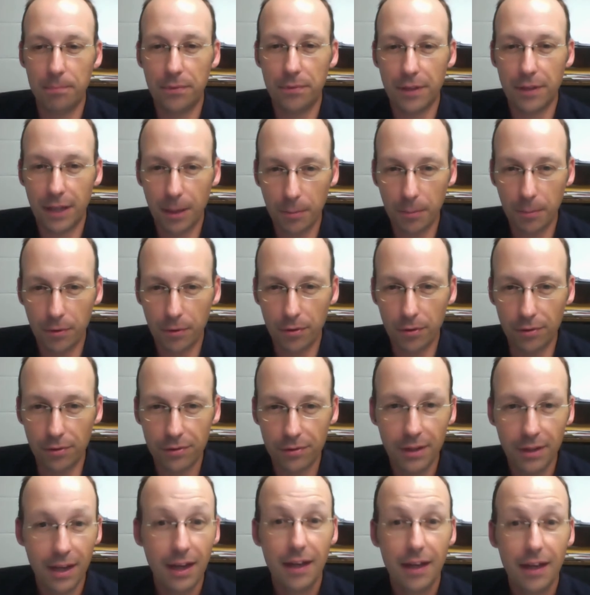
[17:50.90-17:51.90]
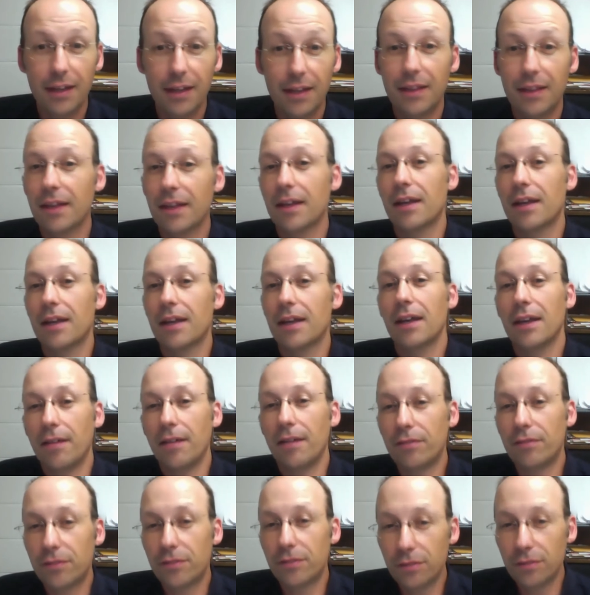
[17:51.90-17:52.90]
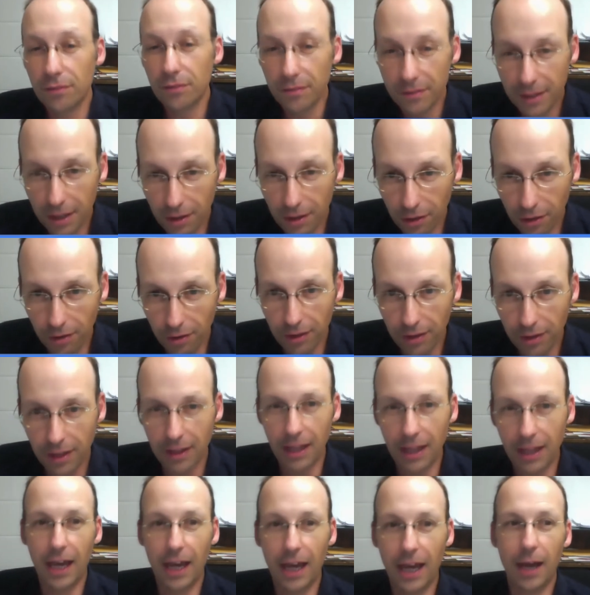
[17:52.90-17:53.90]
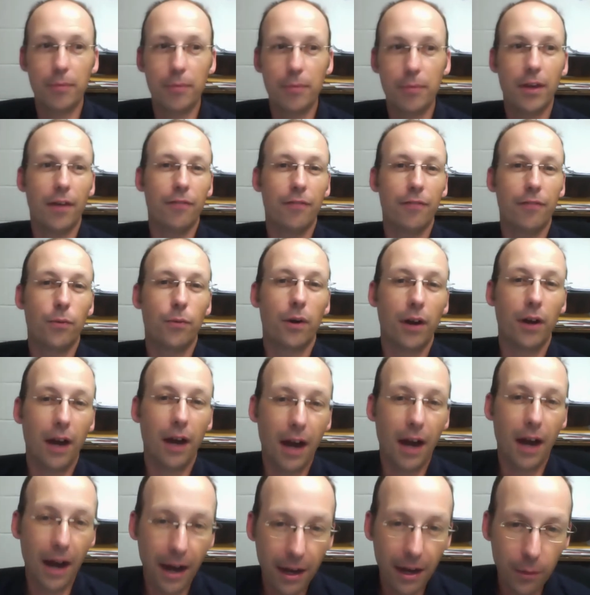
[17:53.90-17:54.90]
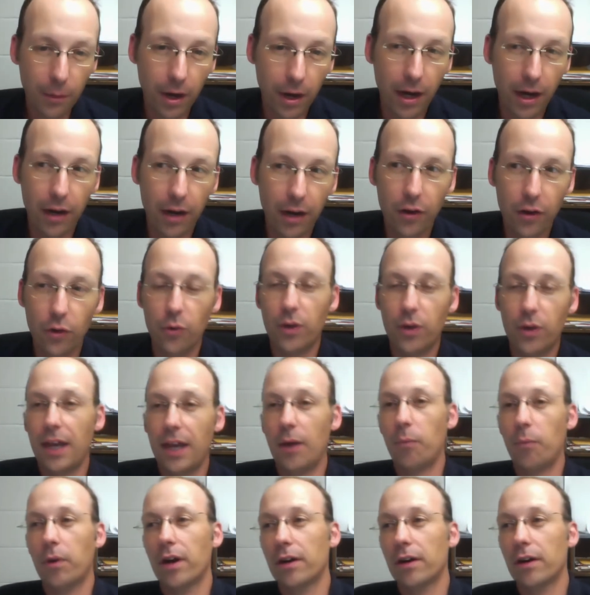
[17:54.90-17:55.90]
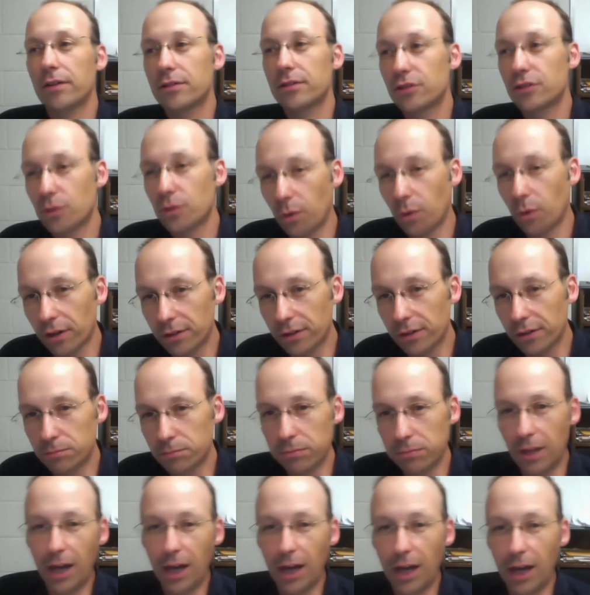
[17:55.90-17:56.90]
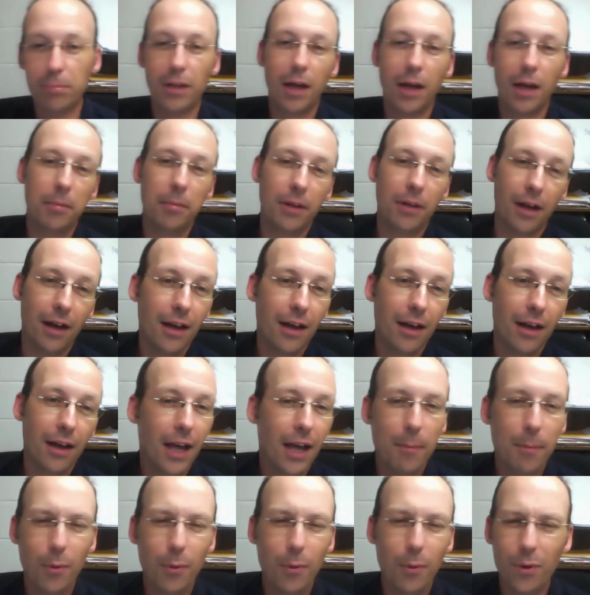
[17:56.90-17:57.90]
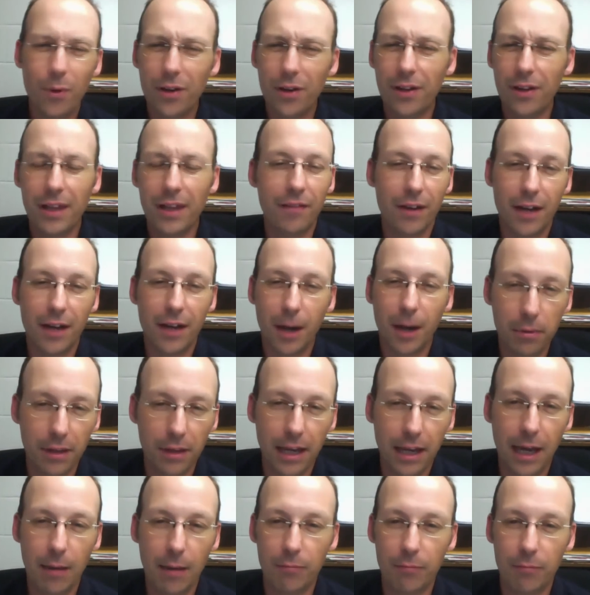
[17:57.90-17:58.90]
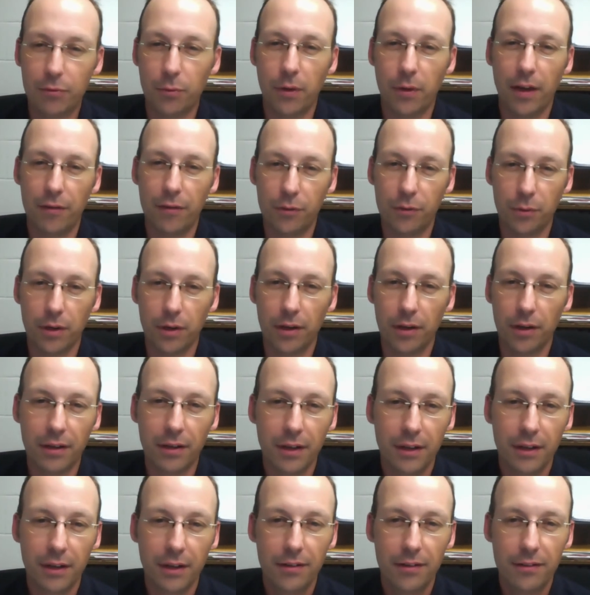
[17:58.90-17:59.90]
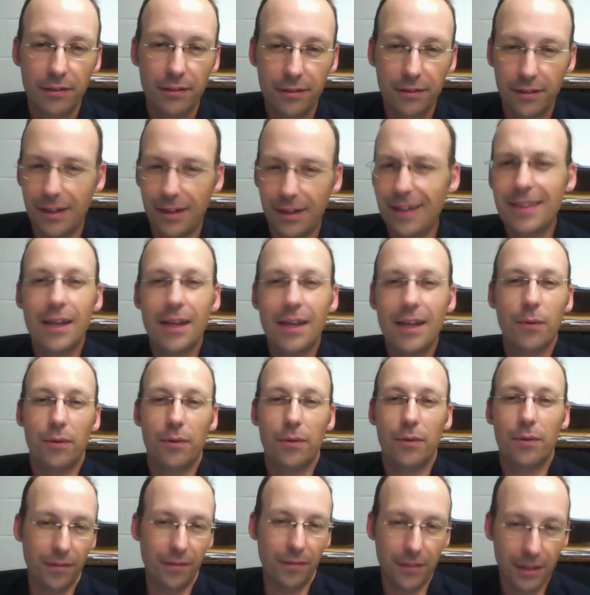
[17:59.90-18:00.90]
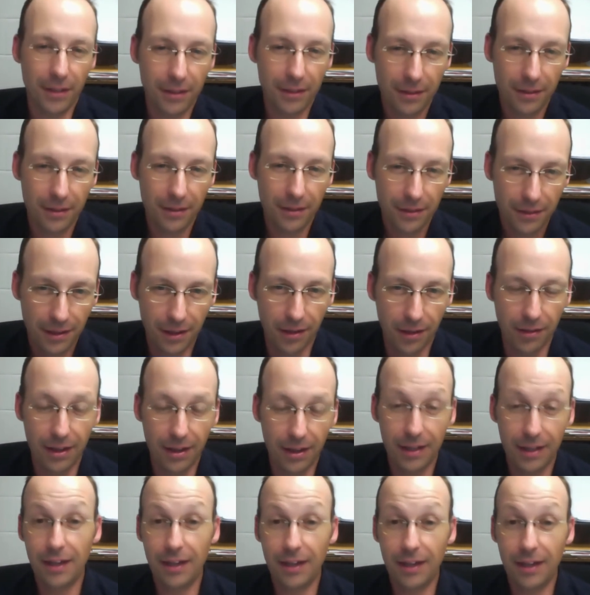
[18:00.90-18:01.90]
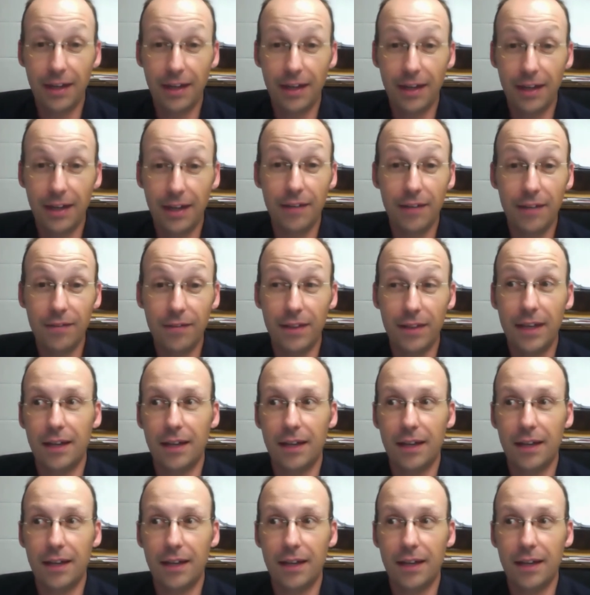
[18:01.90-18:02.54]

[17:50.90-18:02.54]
the chemicals. You have students get hurt in lab, you have to wear eyewear, you can't wear shorts, blah, blah, blah. And then we only have a couple labs where you have to wear anything with safety, you know, and even then